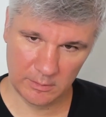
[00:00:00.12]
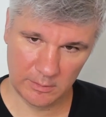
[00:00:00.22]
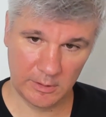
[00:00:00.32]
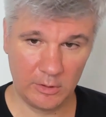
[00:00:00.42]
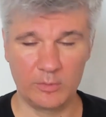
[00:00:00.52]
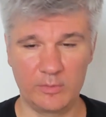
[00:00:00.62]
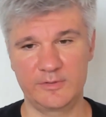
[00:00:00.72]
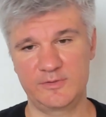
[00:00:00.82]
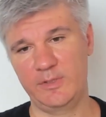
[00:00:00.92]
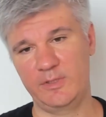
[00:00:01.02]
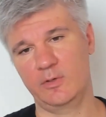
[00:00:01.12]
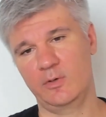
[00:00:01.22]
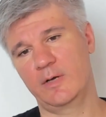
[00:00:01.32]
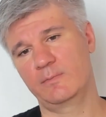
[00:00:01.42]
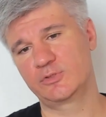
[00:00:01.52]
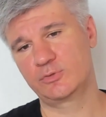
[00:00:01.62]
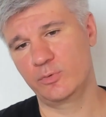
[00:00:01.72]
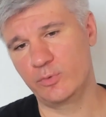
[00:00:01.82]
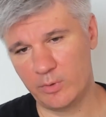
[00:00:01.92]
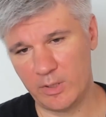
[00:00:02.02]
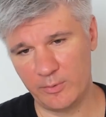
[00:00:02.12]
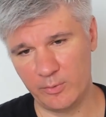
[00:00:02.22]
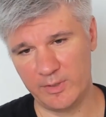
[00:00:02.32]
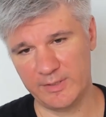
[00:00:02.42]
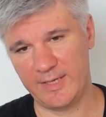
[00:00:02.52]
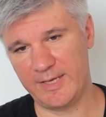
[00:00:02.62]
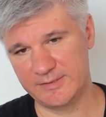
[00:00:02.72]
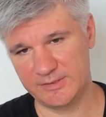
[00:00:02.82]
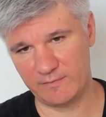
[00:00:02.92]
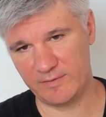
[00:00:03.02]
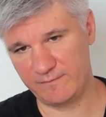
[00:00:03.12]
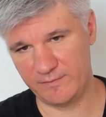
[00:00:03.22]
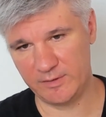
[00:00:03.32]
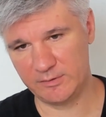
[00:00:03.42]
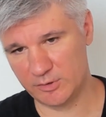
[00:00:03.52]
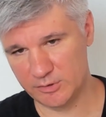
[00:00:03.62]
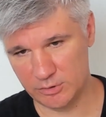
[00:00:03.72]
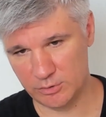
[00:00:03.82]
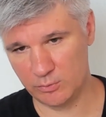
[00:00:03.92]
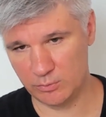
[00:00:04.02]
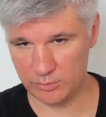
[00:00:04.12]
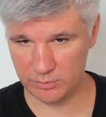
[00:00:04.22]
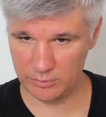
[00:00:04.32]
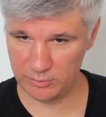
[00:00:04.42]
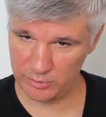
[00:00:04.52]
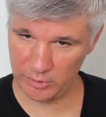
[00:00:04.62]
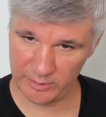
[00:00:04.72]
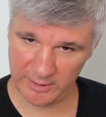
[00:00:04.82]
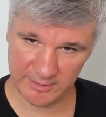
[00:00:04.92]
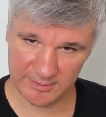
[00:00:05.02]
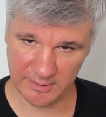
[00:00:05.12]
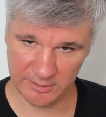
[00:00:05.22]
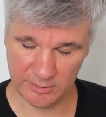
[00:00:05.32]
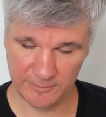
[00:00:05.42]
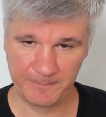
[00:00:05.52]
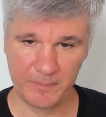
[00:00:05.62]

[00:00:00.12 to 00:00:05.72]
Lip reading: Hello, in this video I will show you how you can add servlet filters to Jira Data Center.